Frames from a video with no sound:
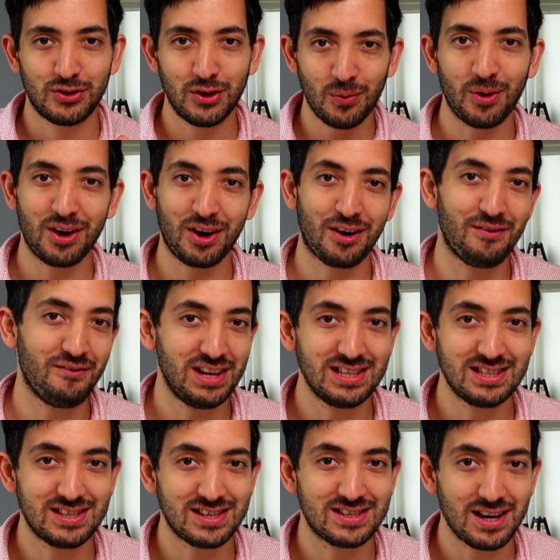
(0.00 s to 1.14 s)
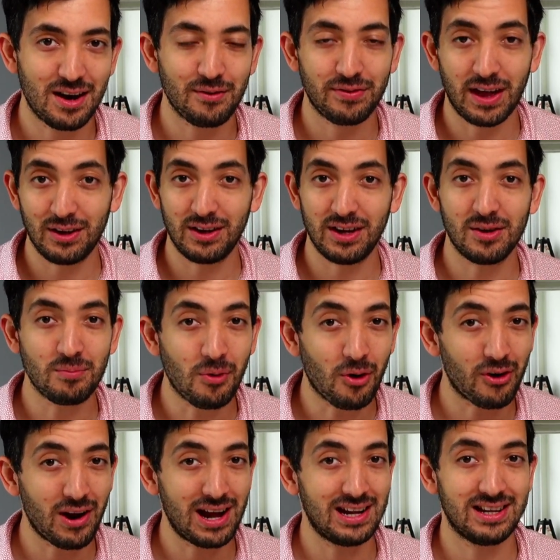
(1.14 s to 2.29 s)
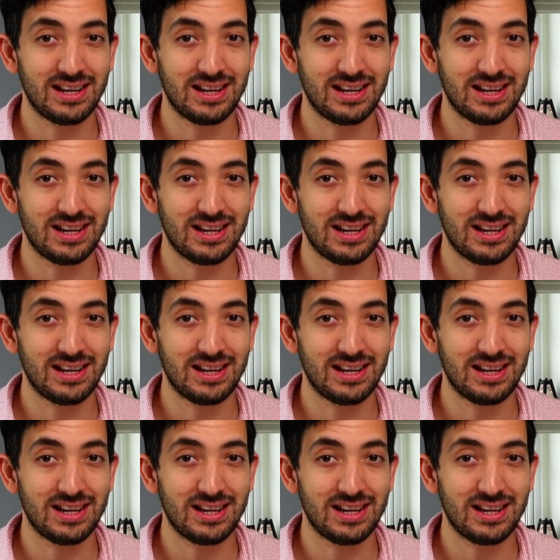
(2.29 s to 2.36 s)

you want to convince yourself that you need more LED